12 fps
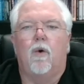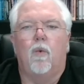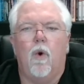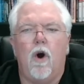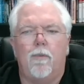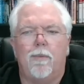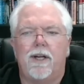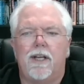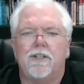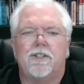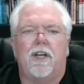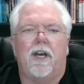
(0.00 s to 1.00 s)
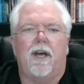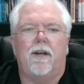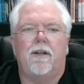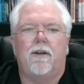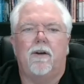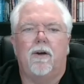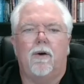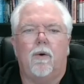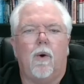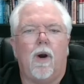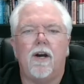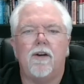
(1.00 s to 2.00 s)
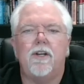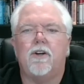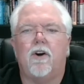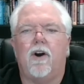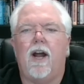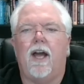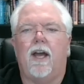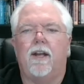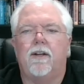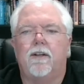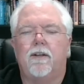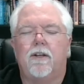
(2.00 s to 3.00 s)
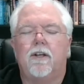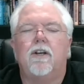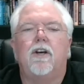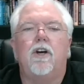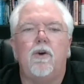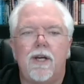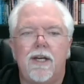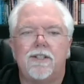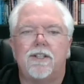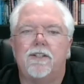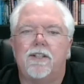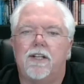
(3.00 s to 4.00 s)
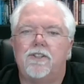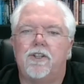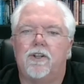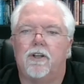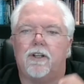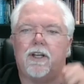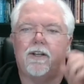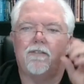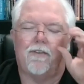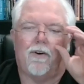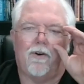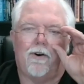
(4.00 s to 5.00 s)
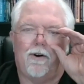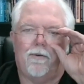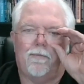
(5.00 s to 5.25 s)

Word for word: Woman, he said, why are you crying? Who is it that you're looking for?